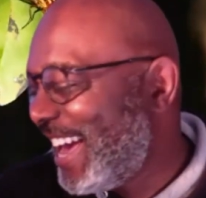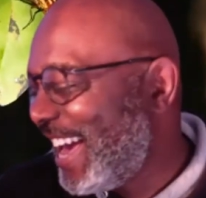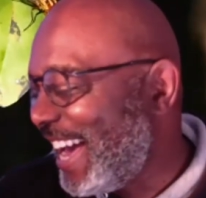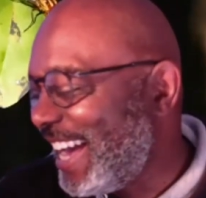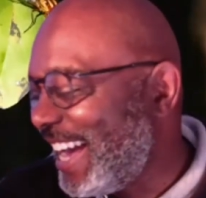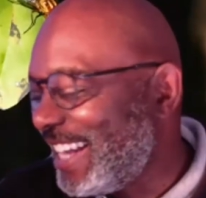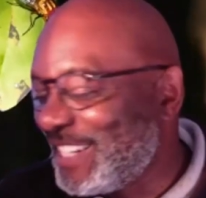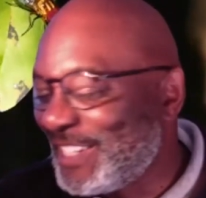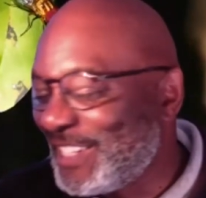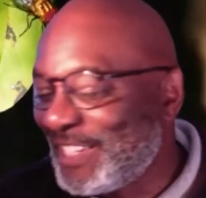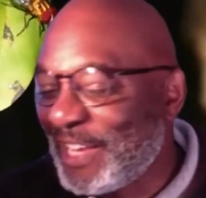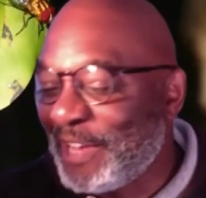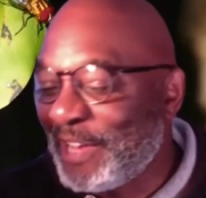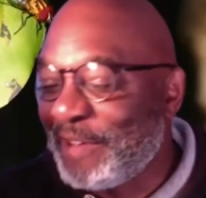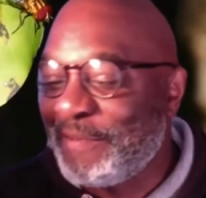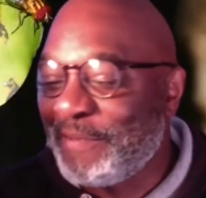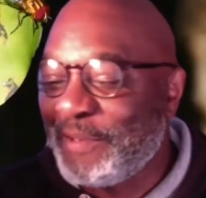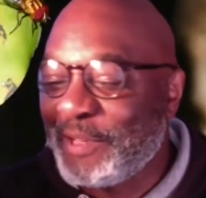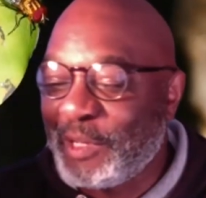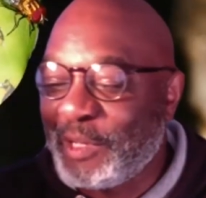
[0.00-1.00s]
And
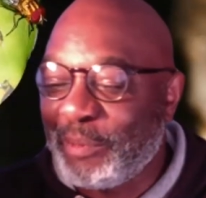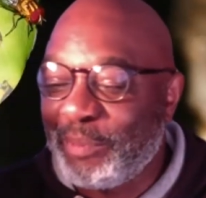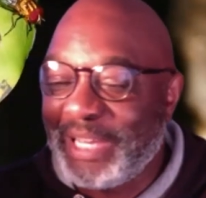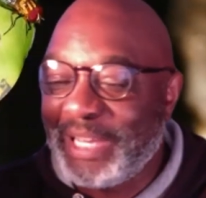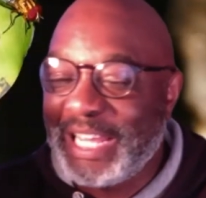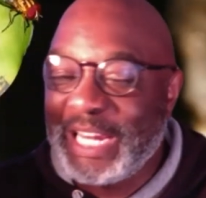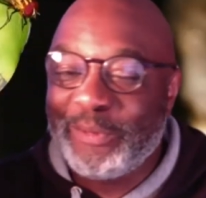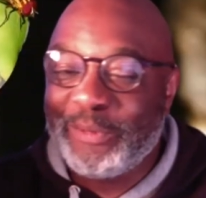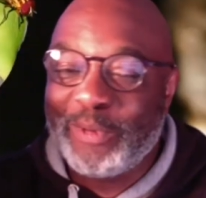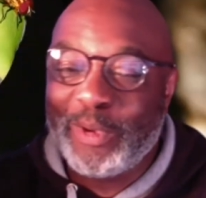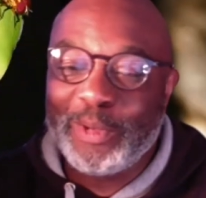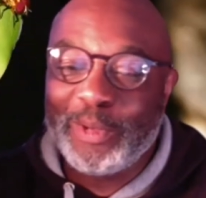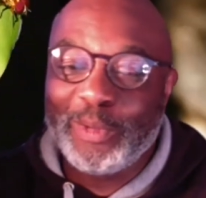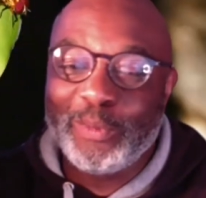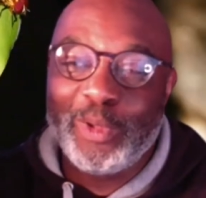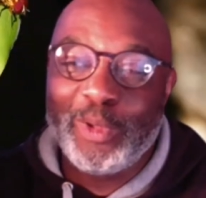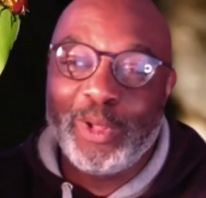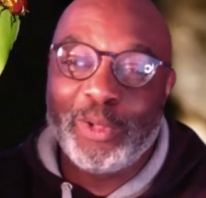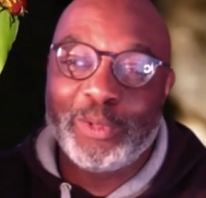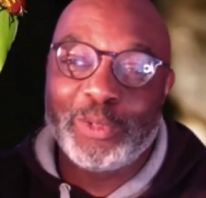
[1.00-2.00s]
if you could be anywhere in the
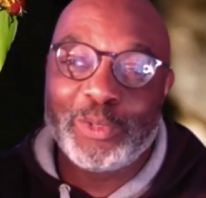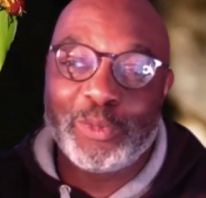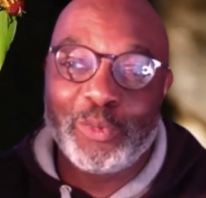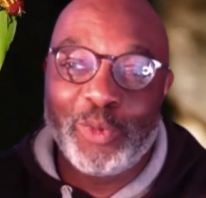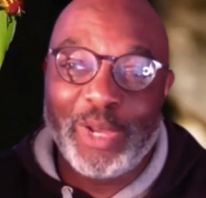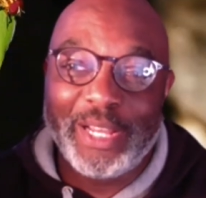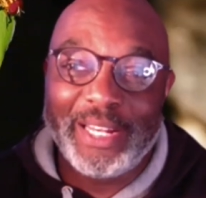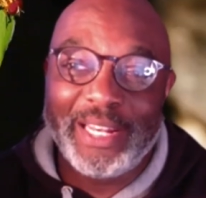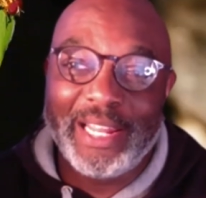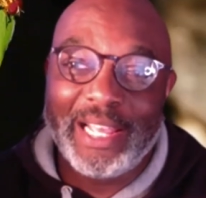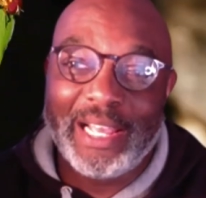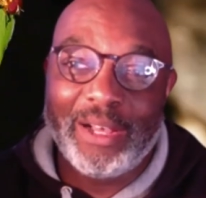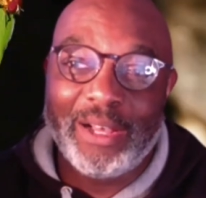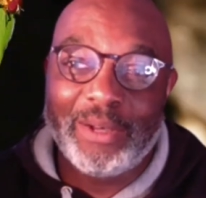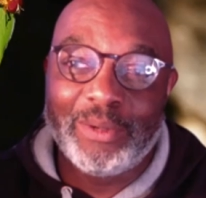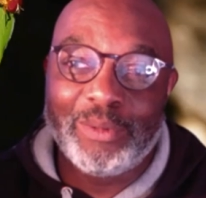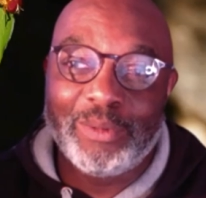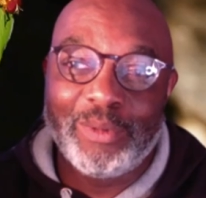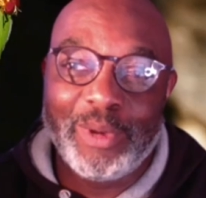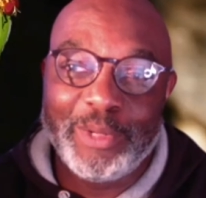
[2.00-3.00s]
world right
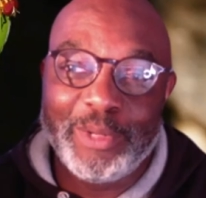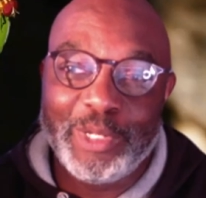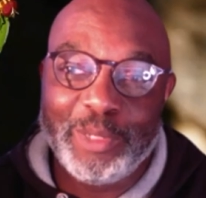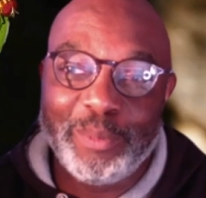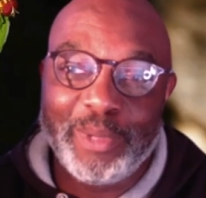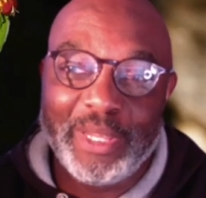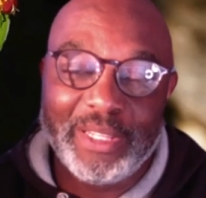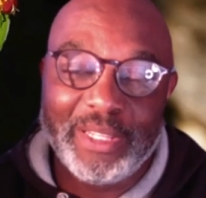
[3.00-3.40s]
now, where would you be?